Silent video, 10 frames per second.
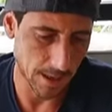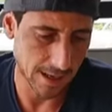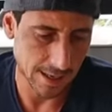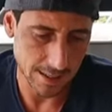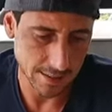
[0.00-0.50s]

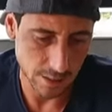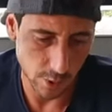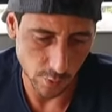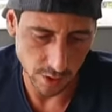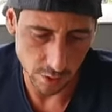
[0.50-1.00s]
I kind of didn't
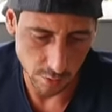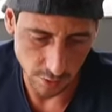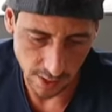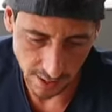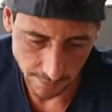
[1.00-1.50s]
know what to do
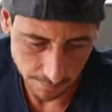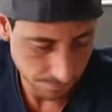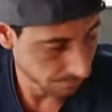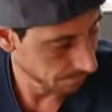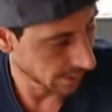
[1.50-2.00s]
today.
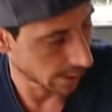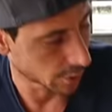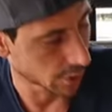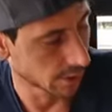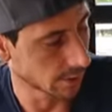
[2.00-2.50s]

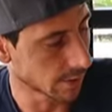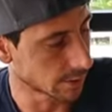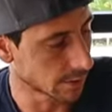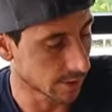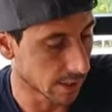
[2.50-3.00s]
Actually,
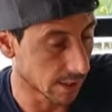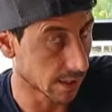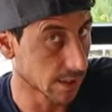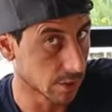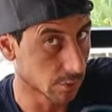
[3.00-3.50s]
that's the thing.
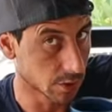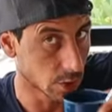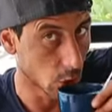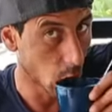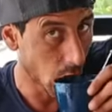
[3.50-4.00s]
I didn't know what
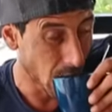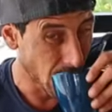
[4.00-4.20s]
to do.